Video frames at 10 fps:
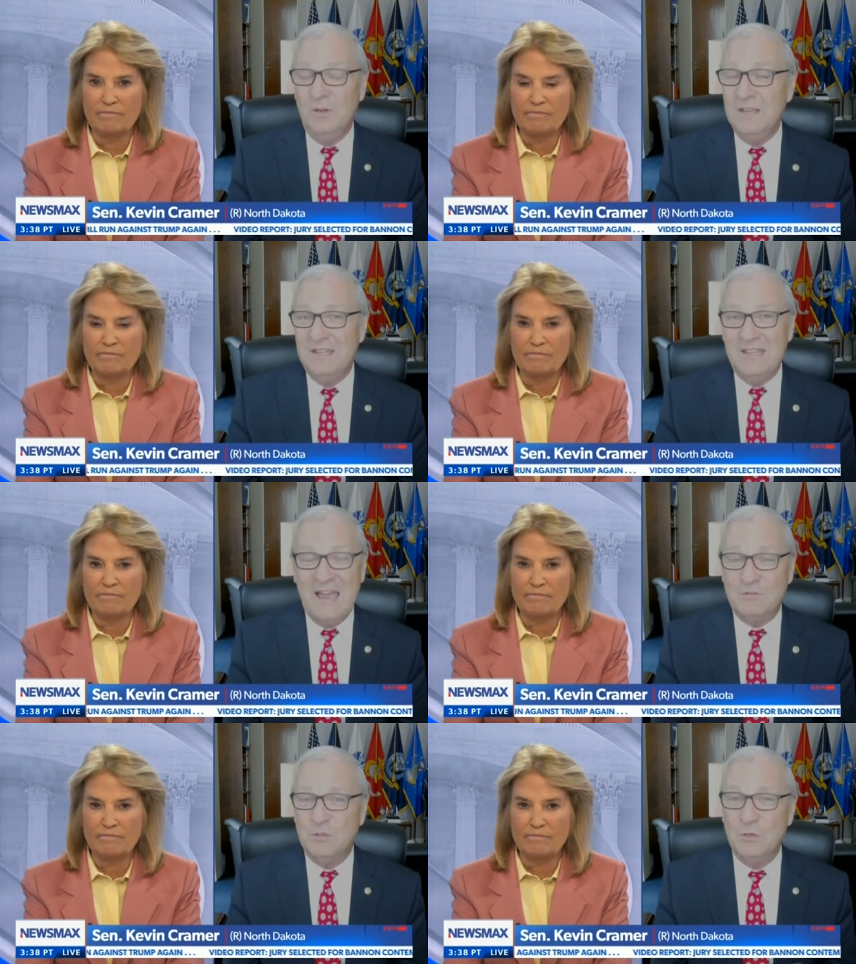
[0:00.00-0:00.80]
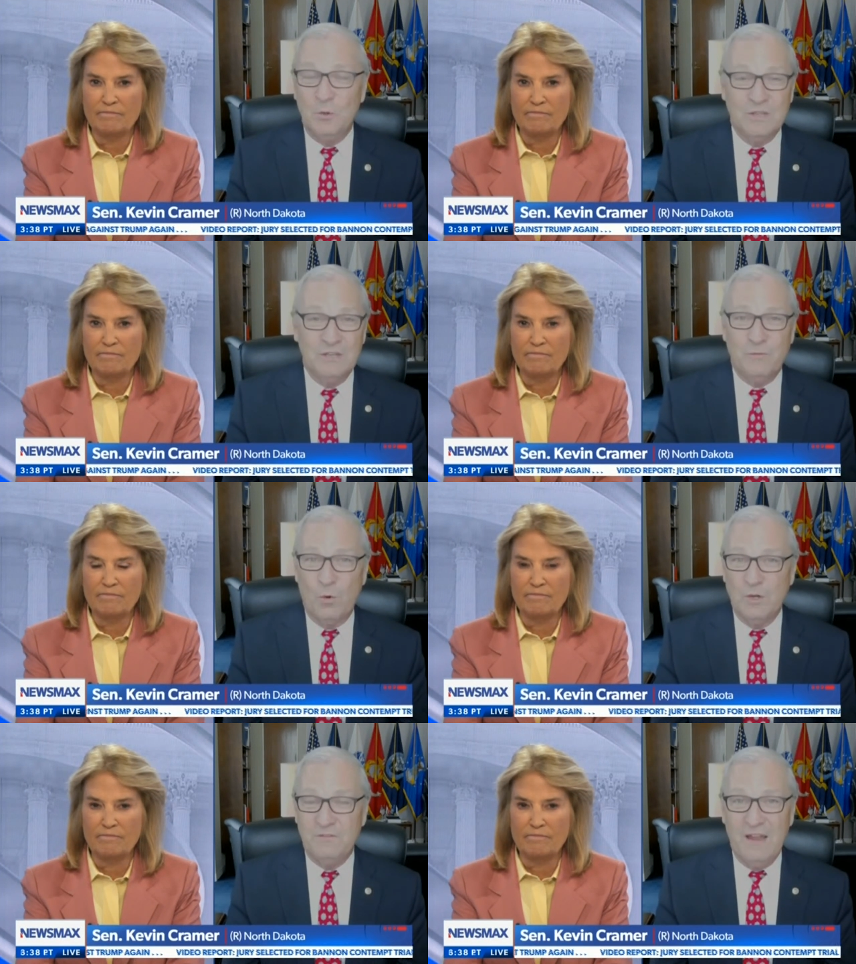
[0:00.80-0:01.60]
Speaker 1: They have to do it within
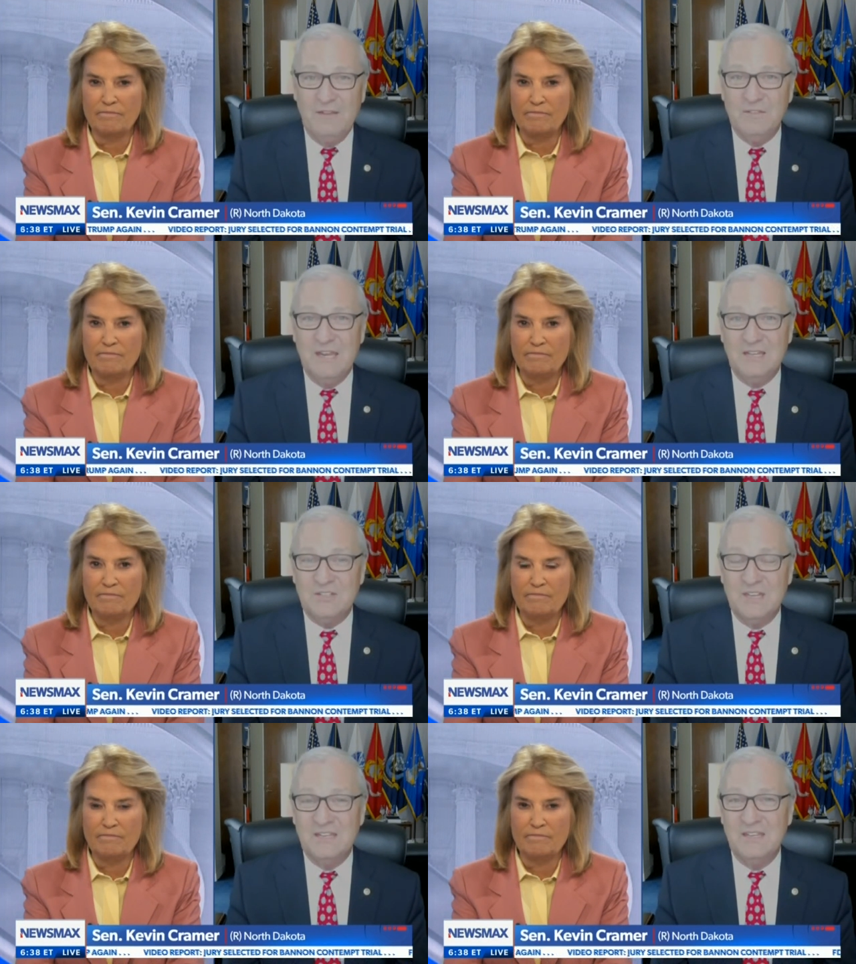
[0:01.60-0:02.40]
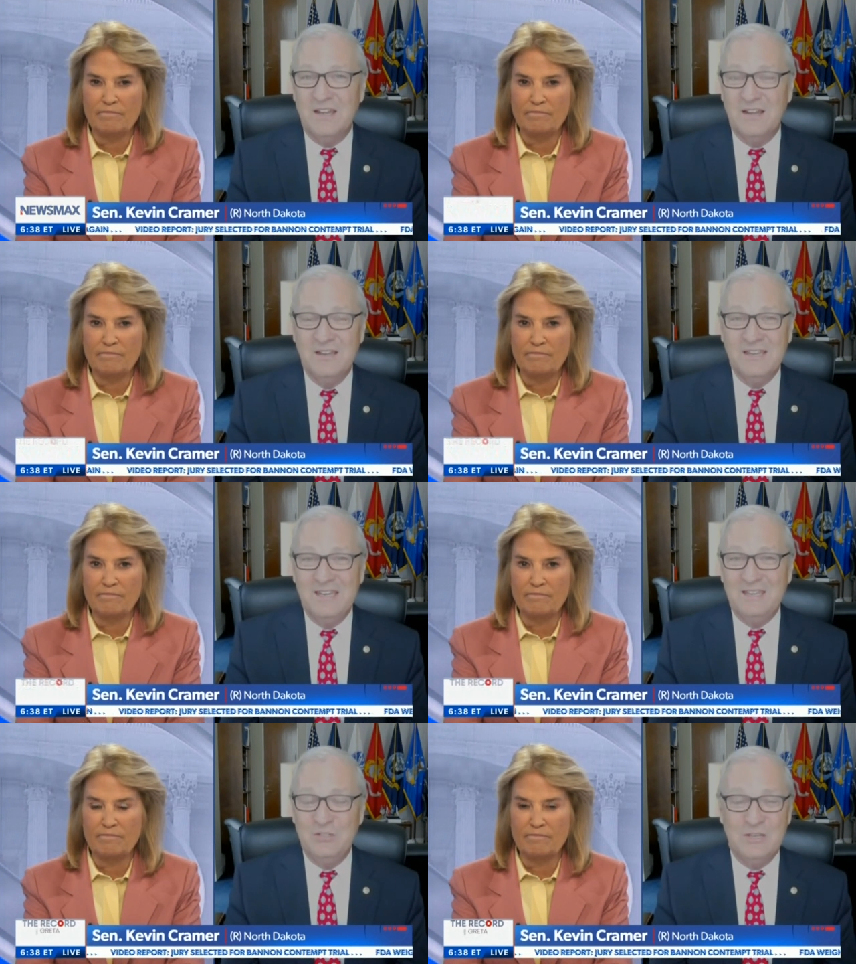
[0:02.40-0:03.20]
45 days, and, uh,
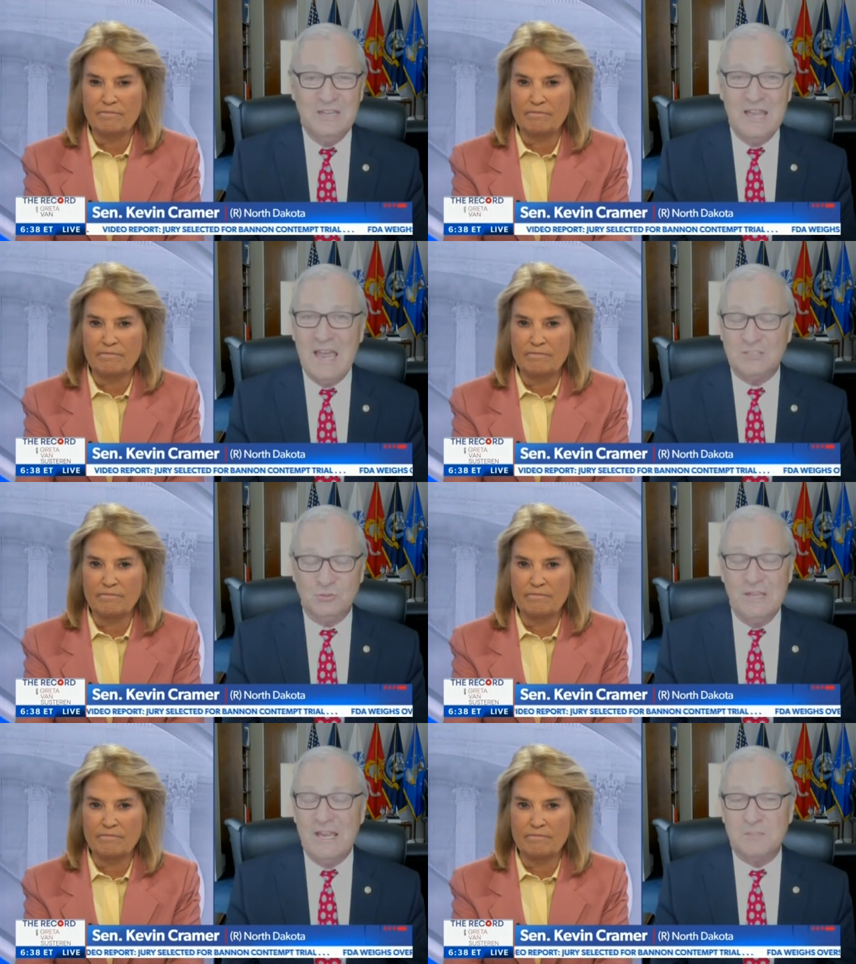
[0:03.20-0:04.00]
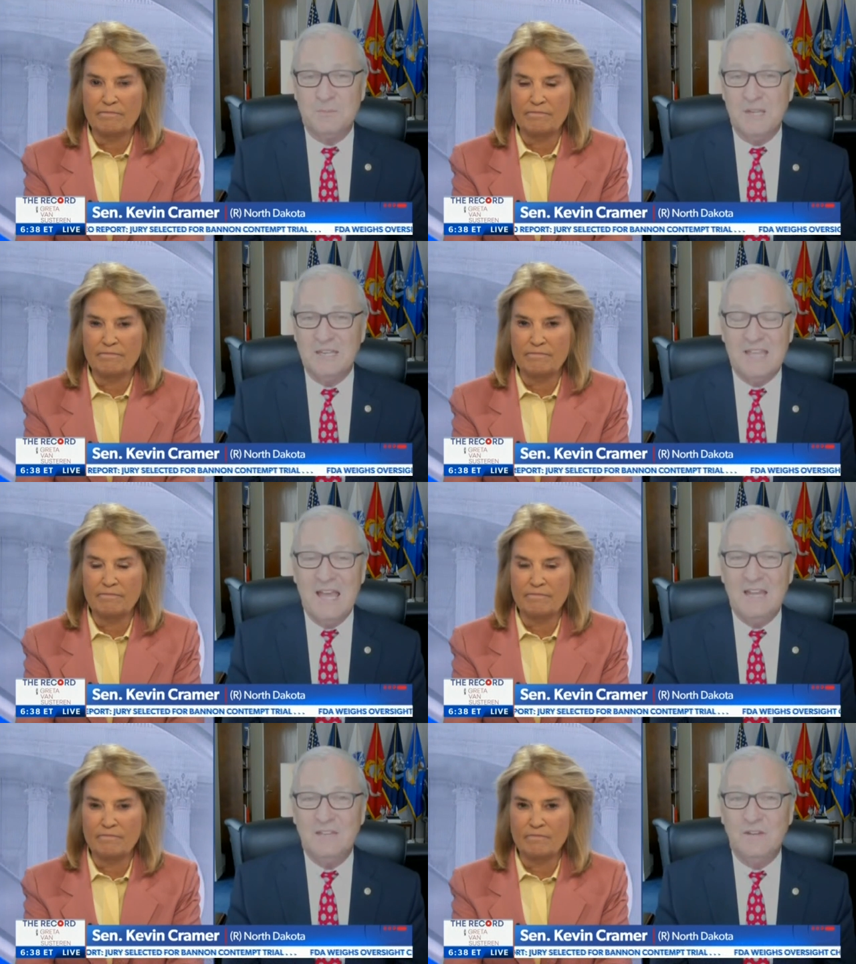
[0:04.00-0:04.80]
and you can actually expedite
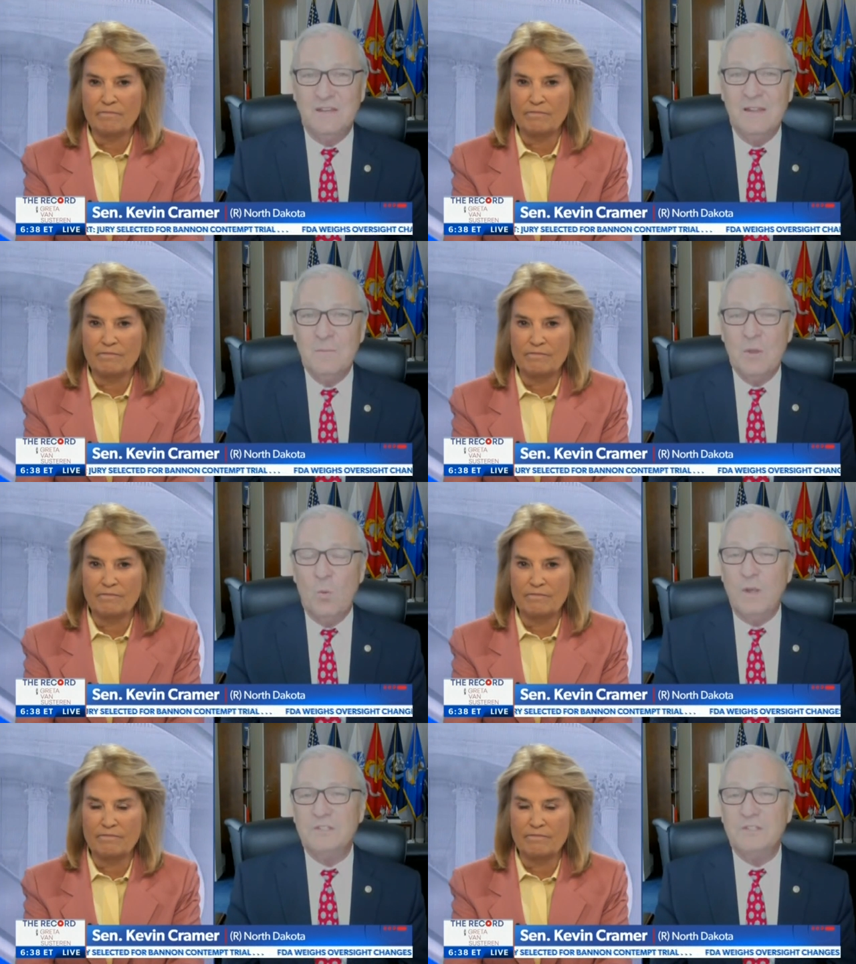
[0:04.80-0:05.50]
that even. Once a